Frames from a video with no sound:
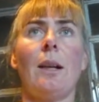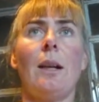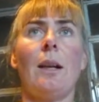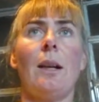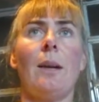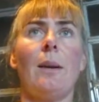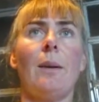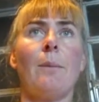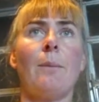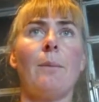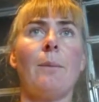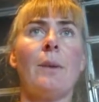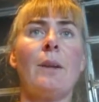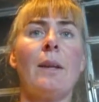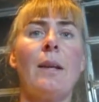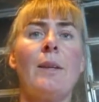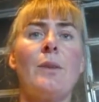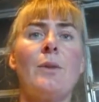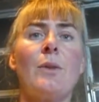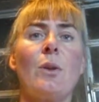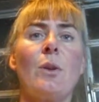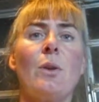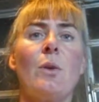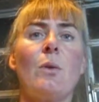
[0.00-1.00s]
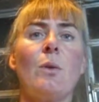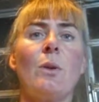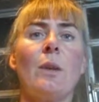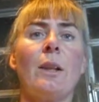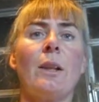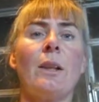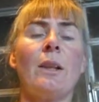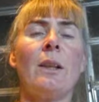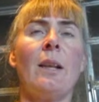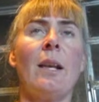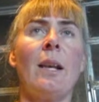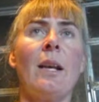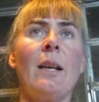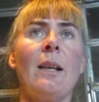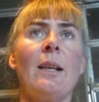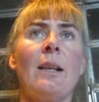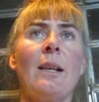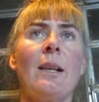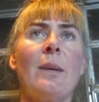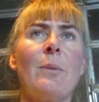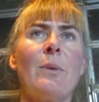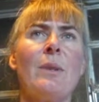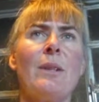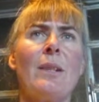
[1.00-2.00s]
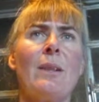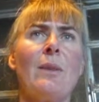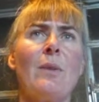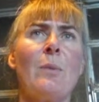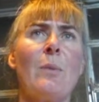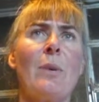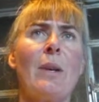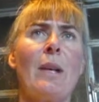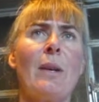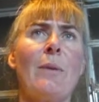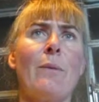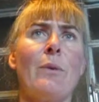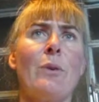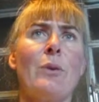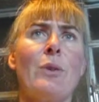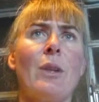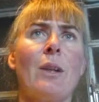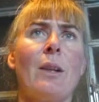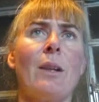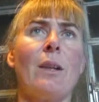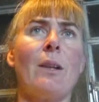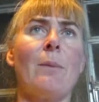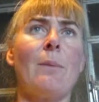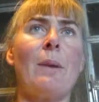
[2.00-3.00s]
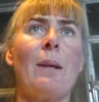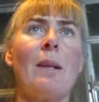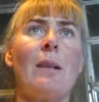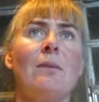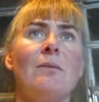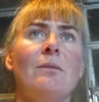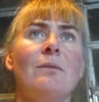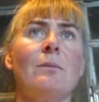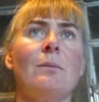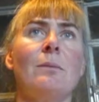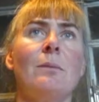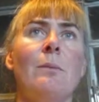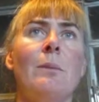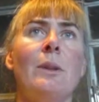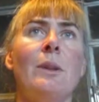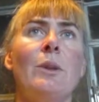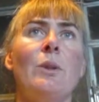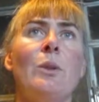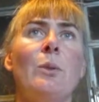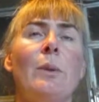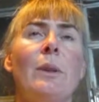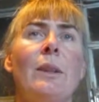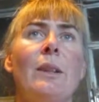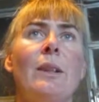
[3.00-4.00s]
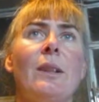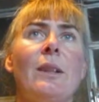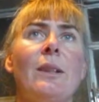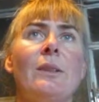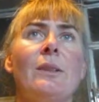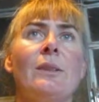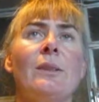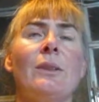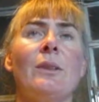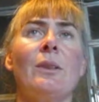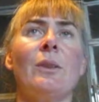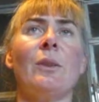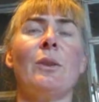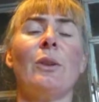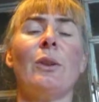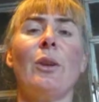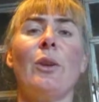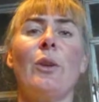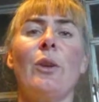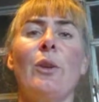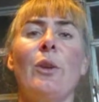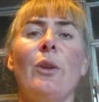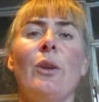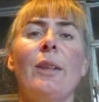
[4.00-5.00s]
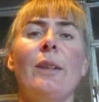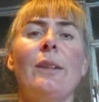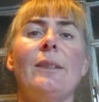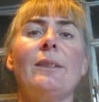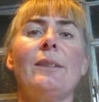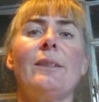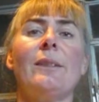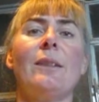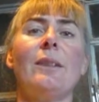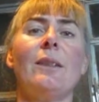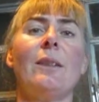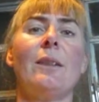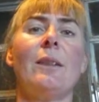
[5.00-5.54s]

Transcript: The days are cooling down now. We seem to be averaging in about mid-20s to early 30s.